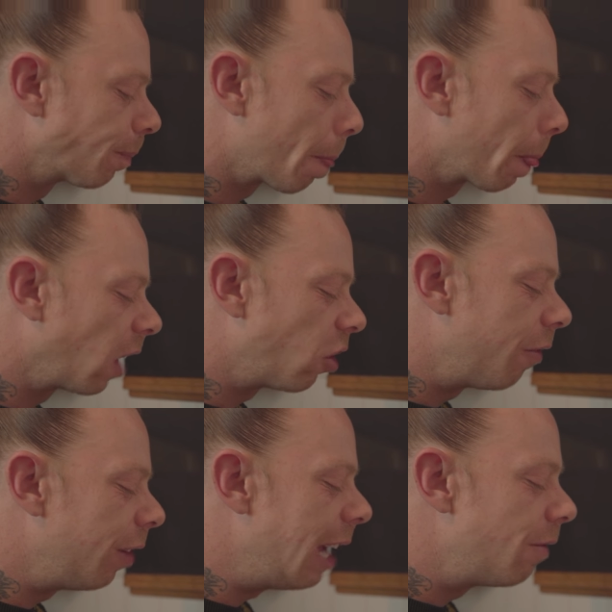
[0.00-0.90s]
the
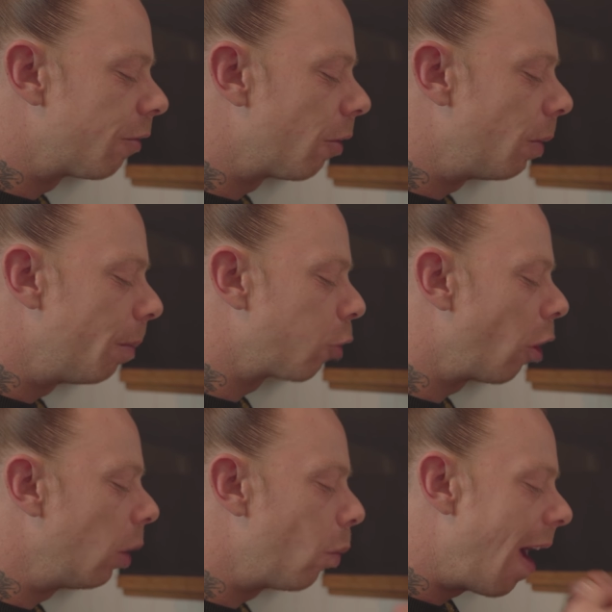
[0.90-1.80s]
flavour from the
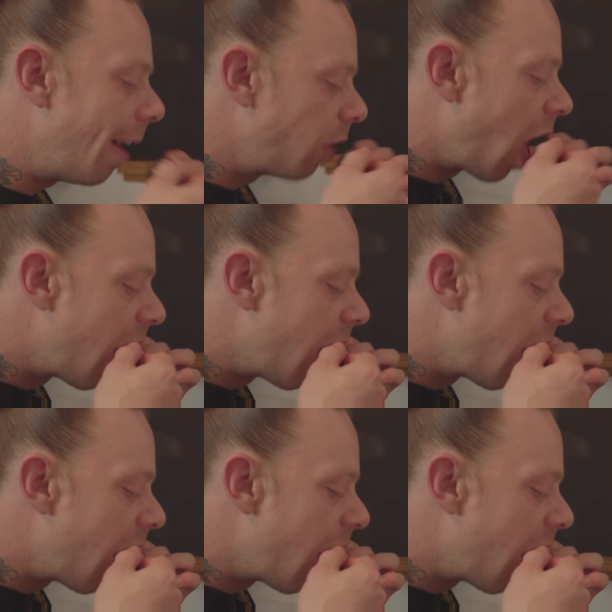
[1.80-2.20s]
tonic wine.